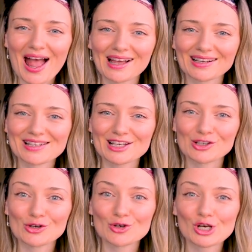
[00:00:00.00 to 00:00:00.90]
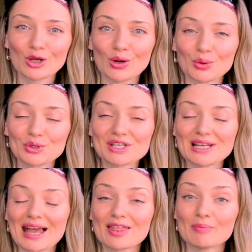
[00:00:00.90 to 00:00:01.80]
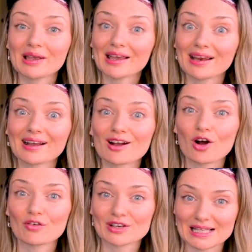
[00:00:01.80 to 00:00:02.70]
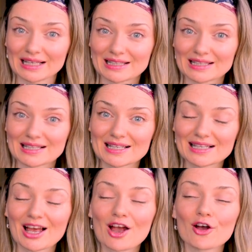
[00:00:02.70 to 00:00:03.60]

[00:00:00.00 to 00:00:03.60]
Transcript: and it usually goes at the beginning of a sentence.